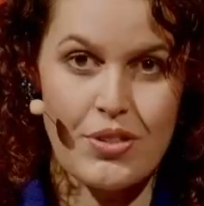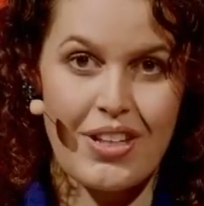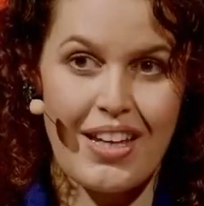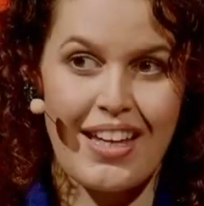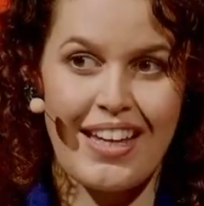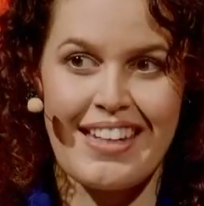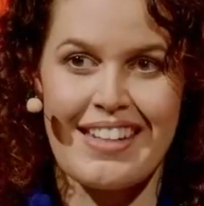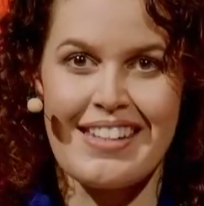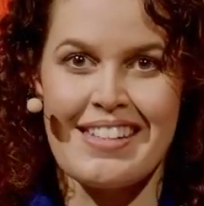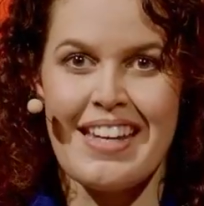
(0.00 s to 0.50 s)

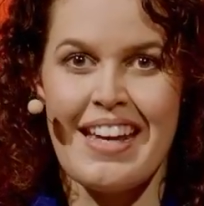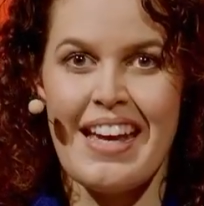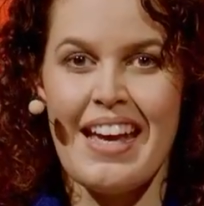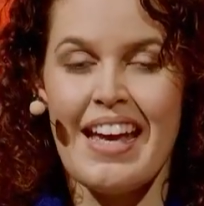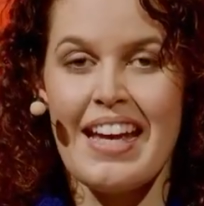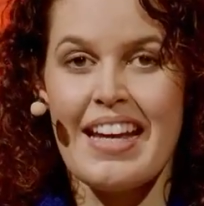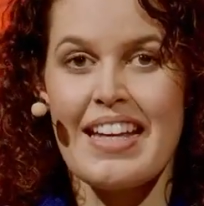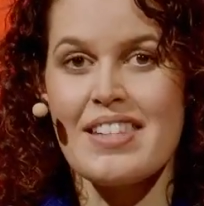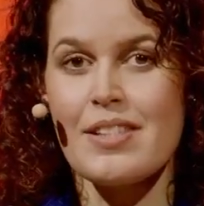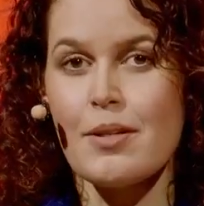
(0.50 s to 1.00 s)
And
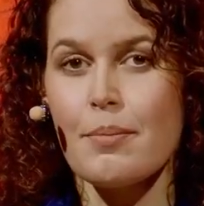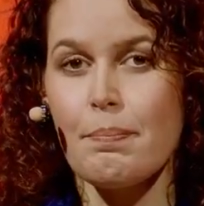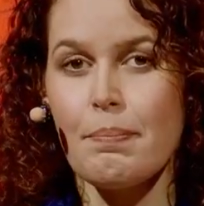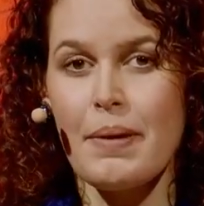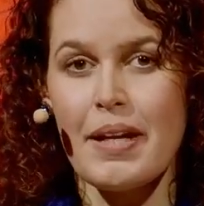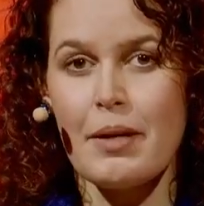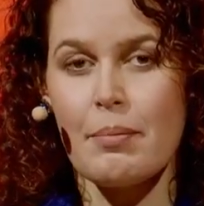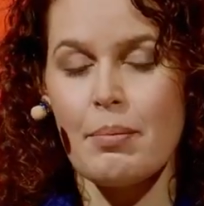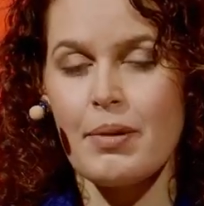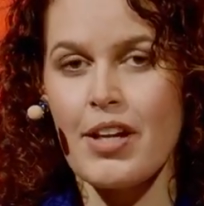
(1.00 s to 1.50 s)
it's a
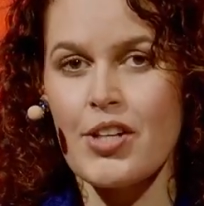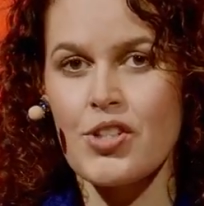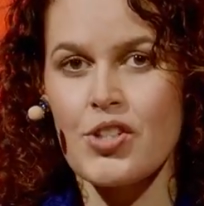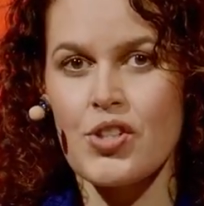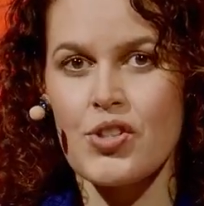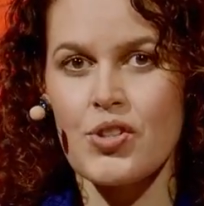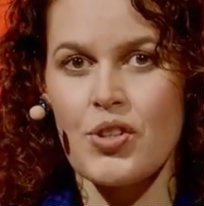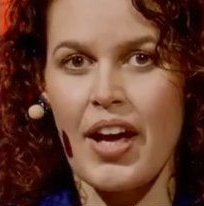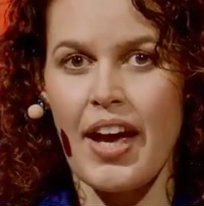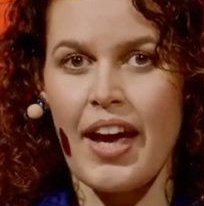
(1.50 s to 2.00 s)
big pleasure
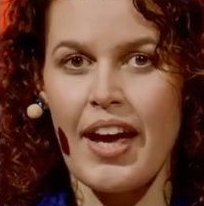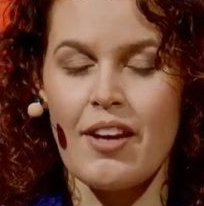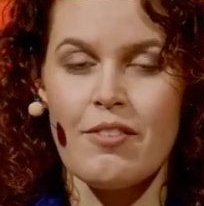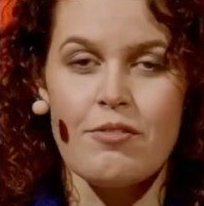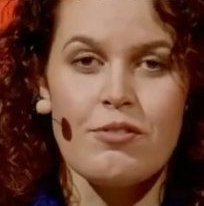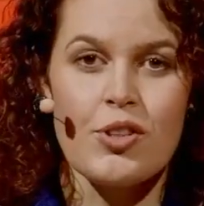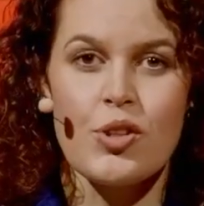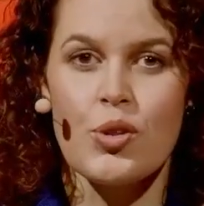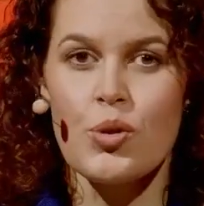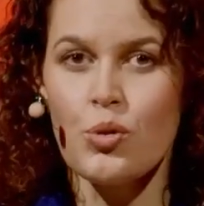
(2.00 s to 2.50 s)
to have
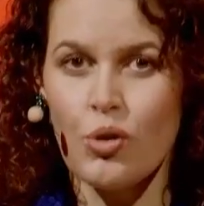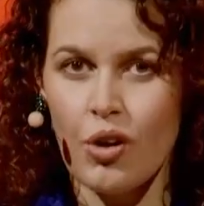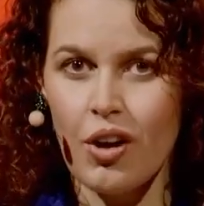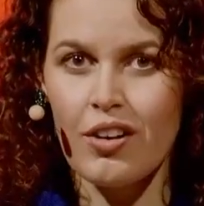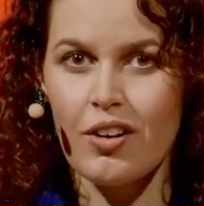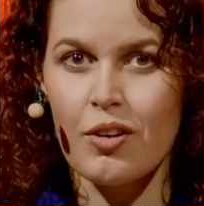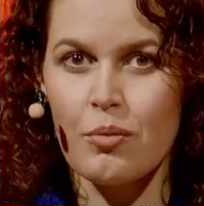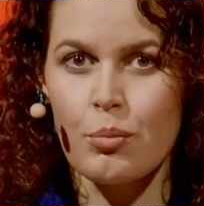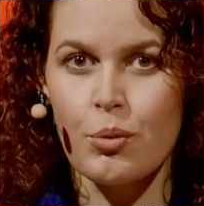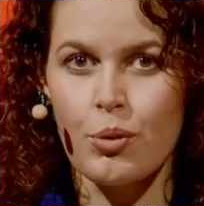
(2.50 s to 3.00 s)
you all
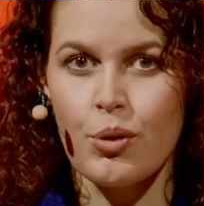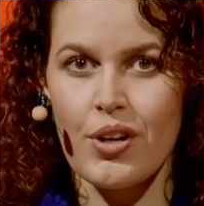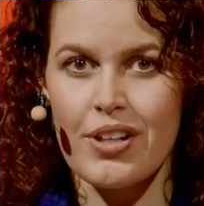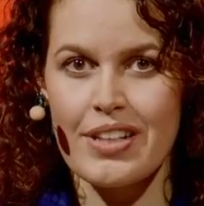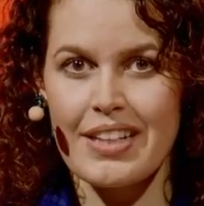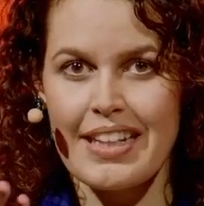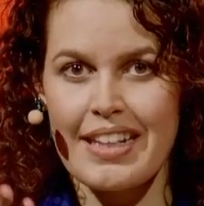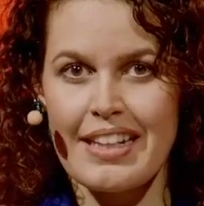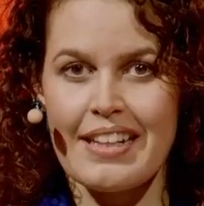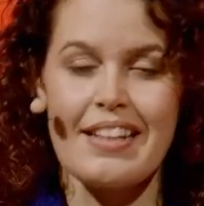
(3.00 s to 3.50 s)
on board
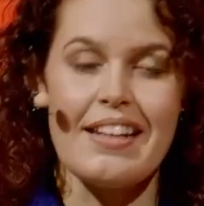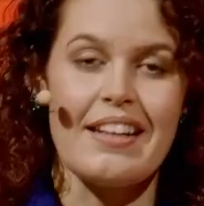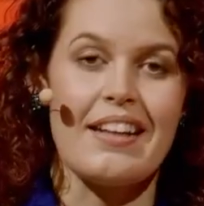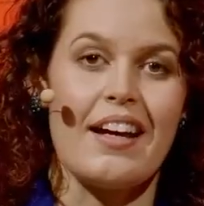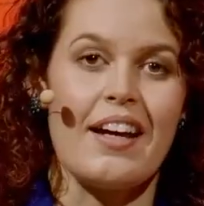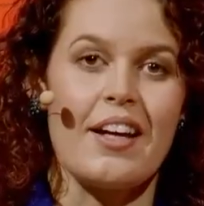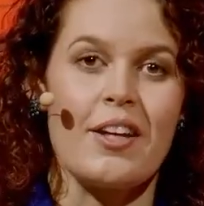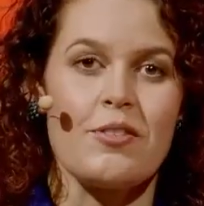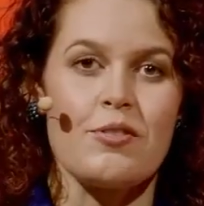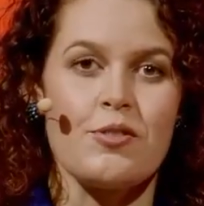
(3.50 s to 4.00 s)
in the
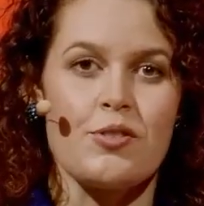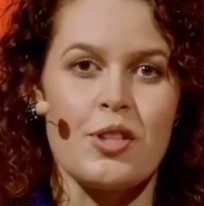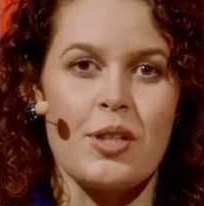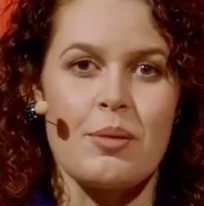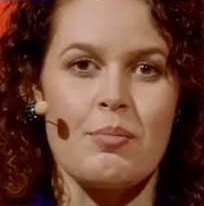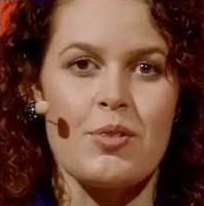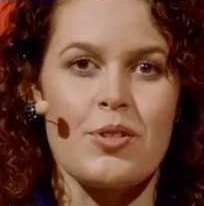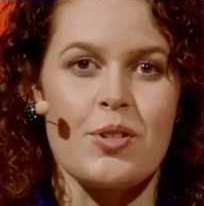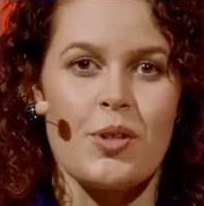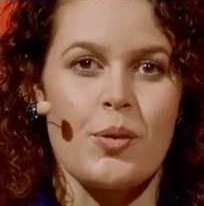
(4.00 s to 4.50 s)
live stream.
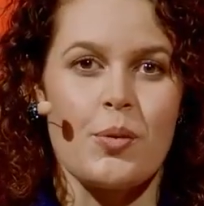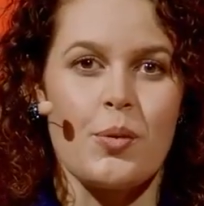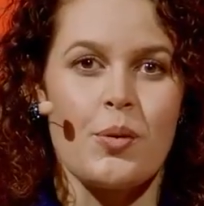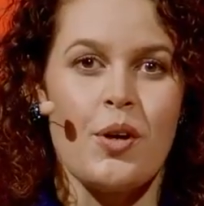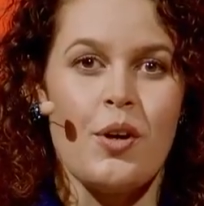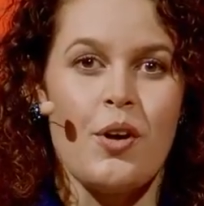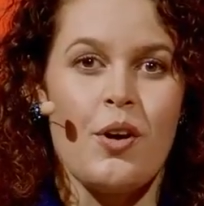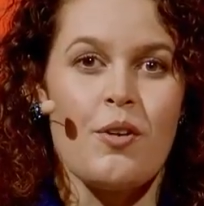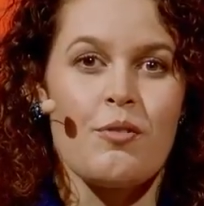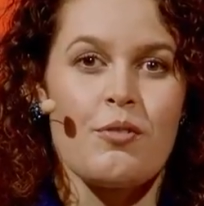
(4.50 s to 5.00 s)
So
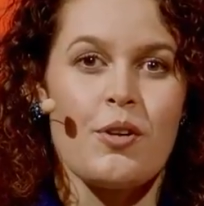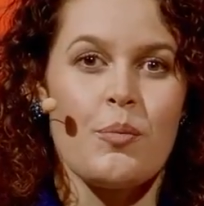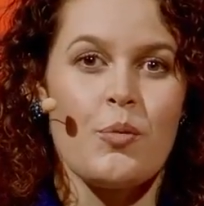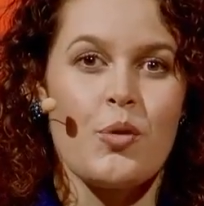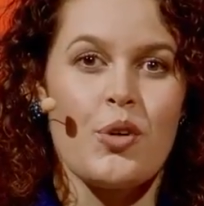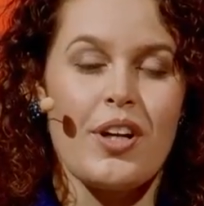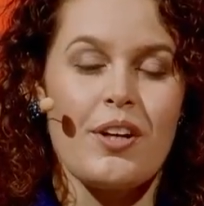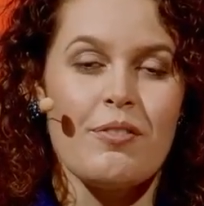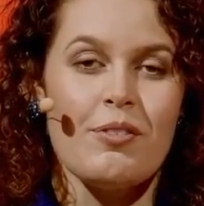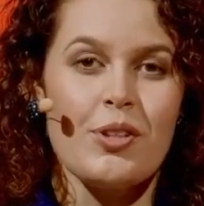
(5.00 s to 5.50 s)
from
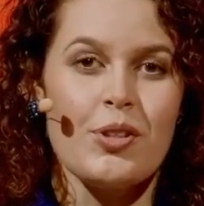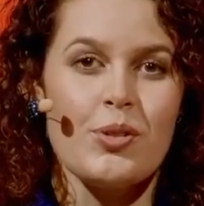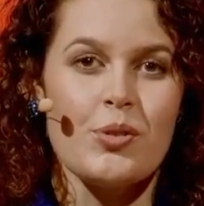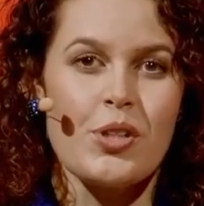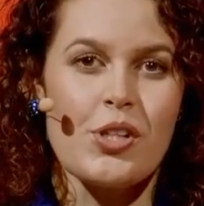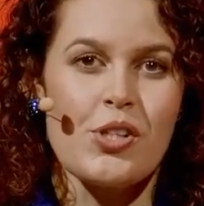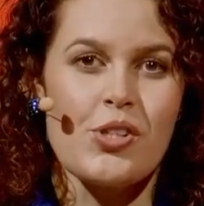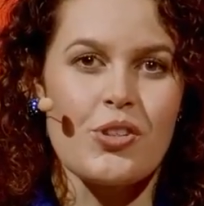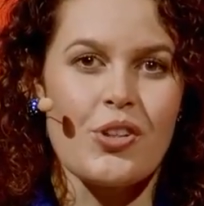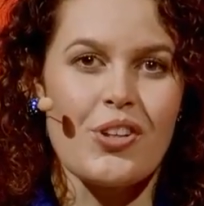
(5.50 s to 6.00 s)
wherever you are
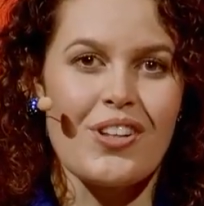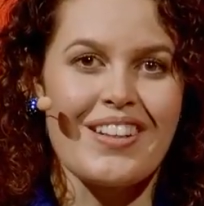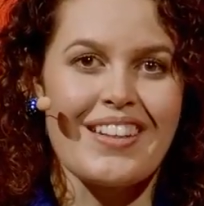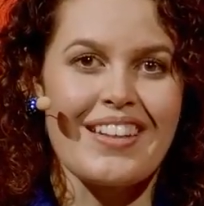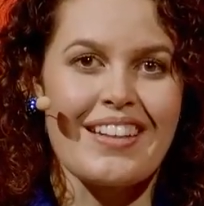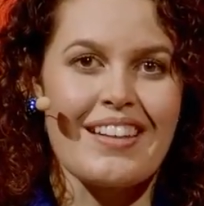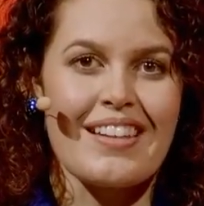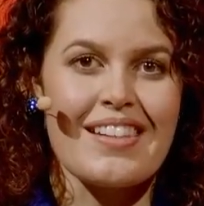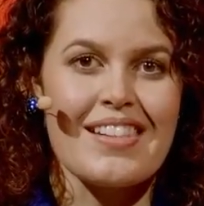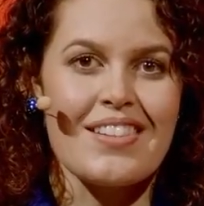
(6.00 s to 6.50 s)
joining
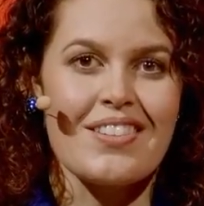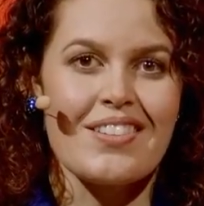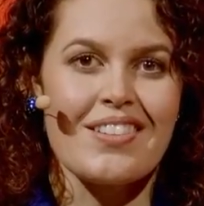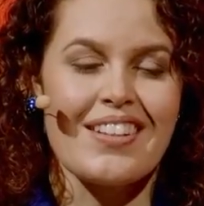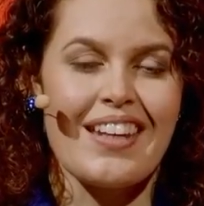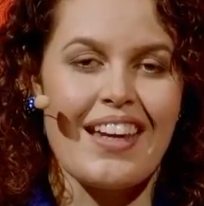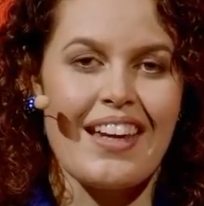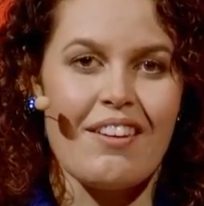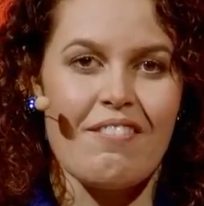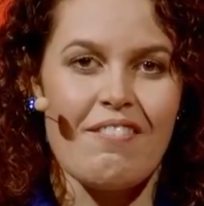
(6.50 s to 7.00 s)
us
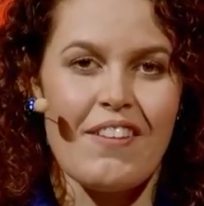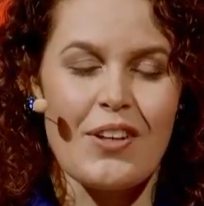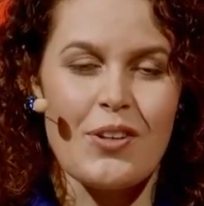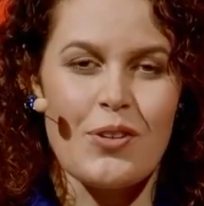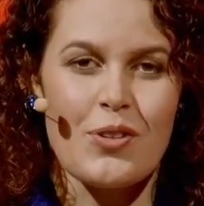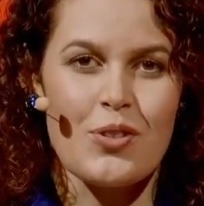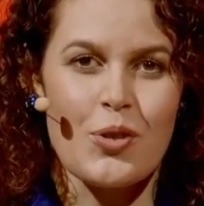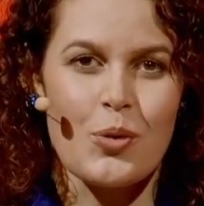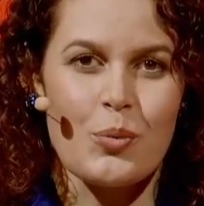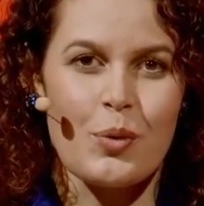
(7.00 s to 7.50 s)
today, thank you
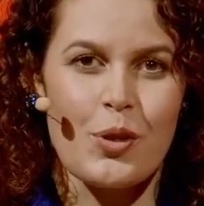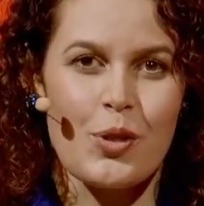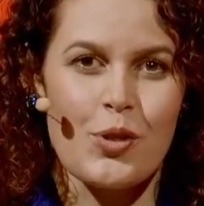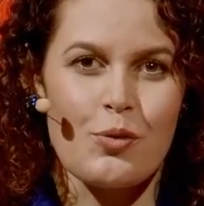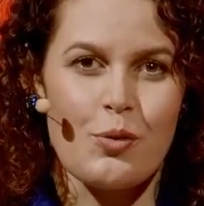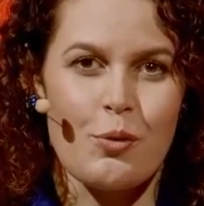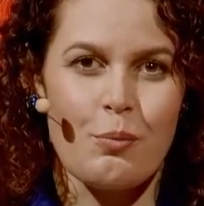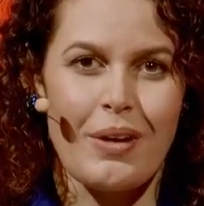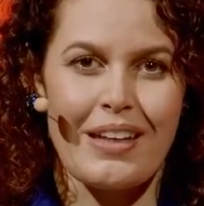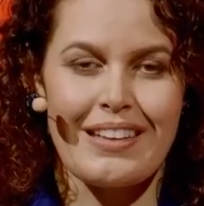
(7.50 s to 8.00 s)
so much
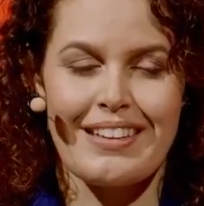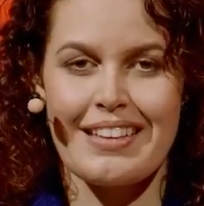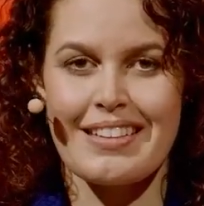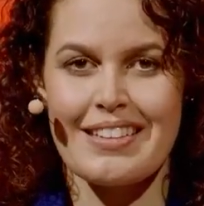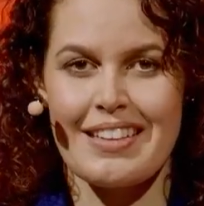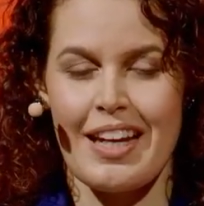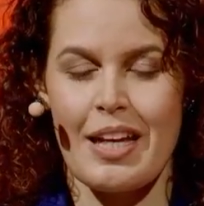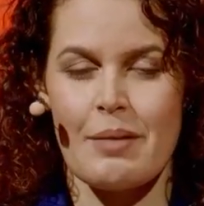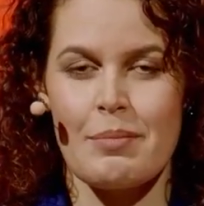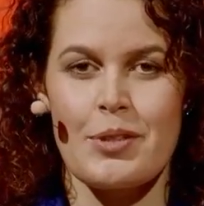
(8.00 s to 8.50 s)
for making
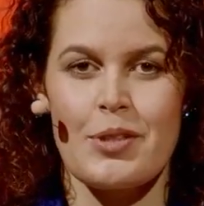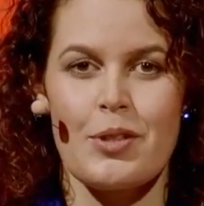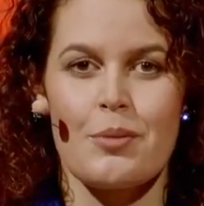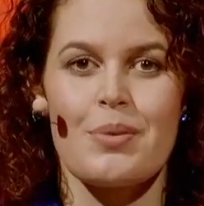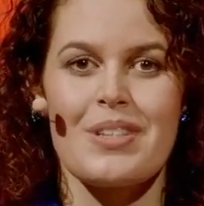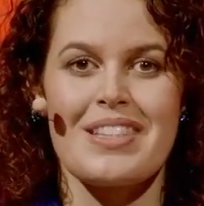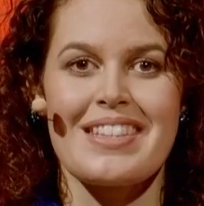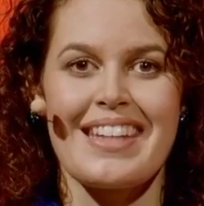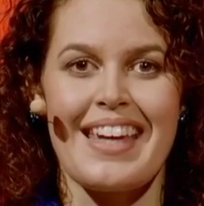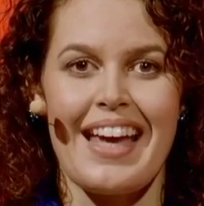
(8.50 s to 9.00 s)
time in your
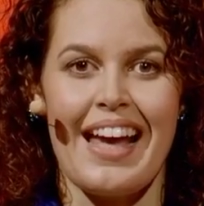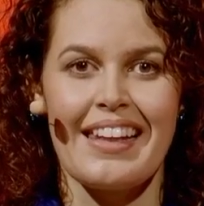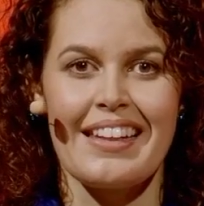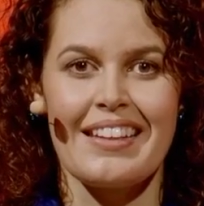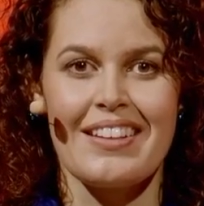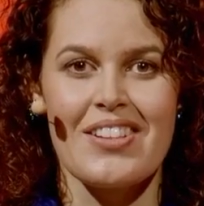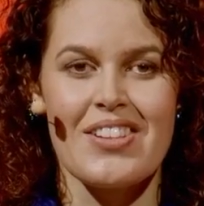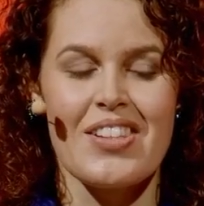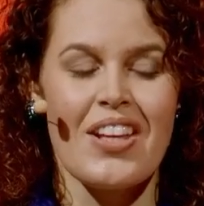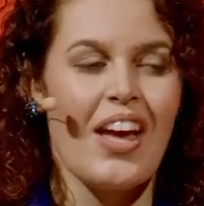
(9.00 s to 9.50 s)
busy
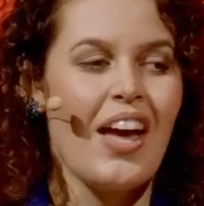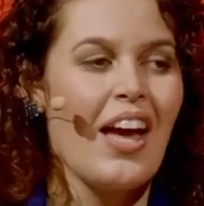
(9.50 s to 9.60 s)
calendars.